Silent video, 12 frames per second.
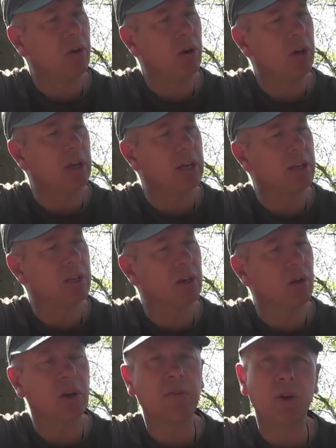good it is,
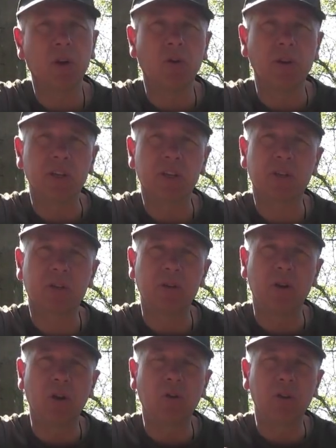and I'll give you an honest
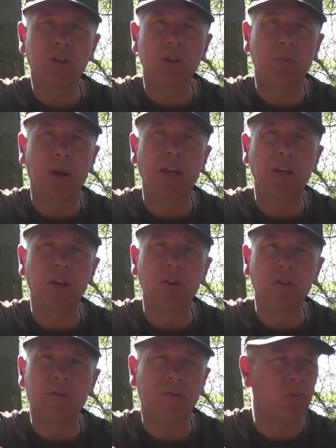opinion
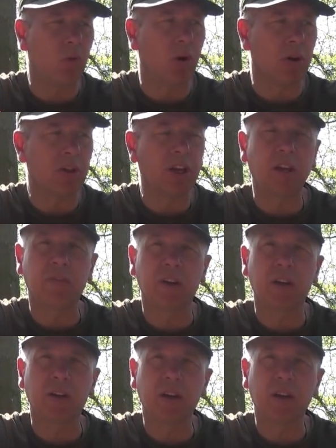of what I think of it.